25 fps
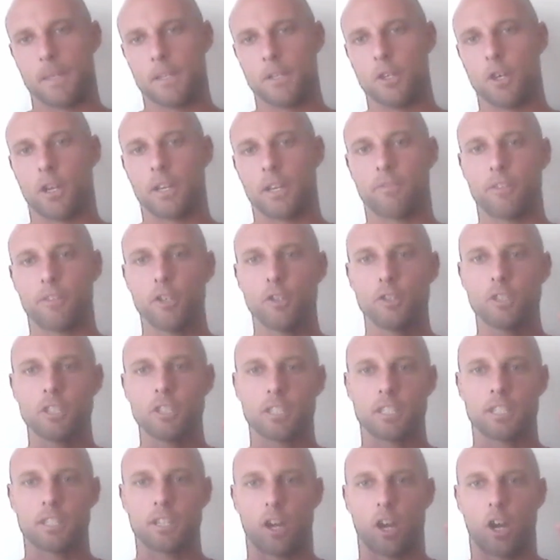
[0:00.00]
if you're
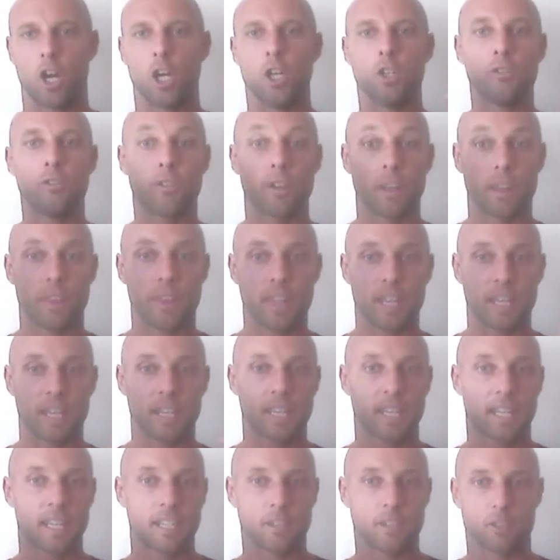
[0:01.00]
just
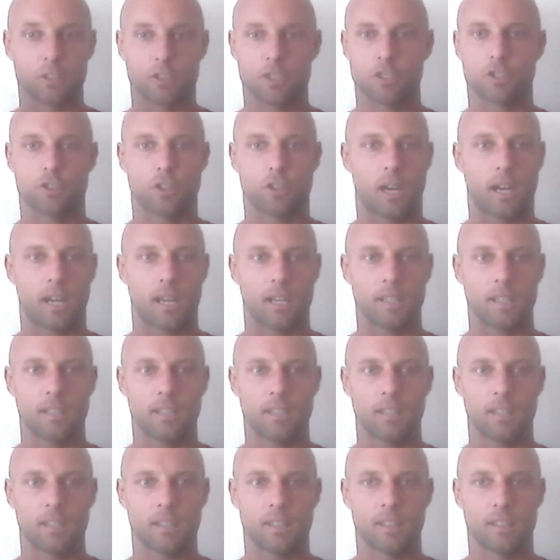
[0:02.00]
overthinking your stride
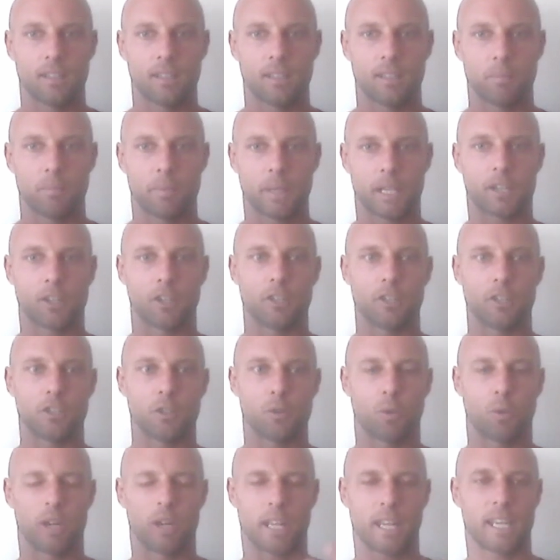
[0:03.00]
because
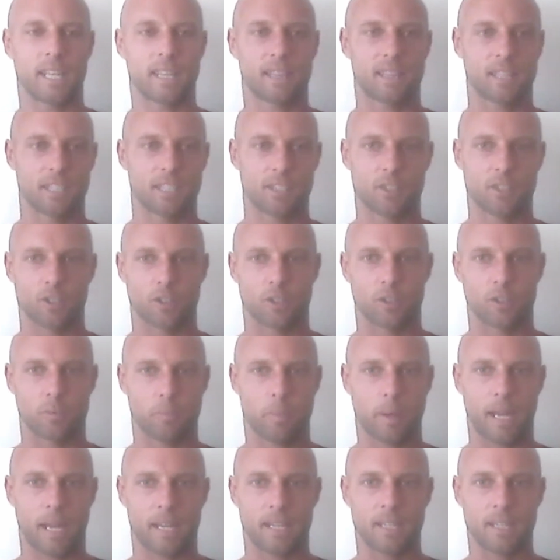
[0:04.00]
you want to hit the
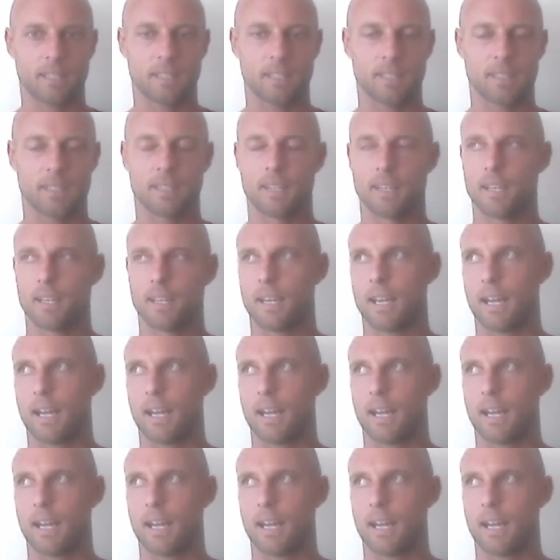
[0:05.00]
certain pace,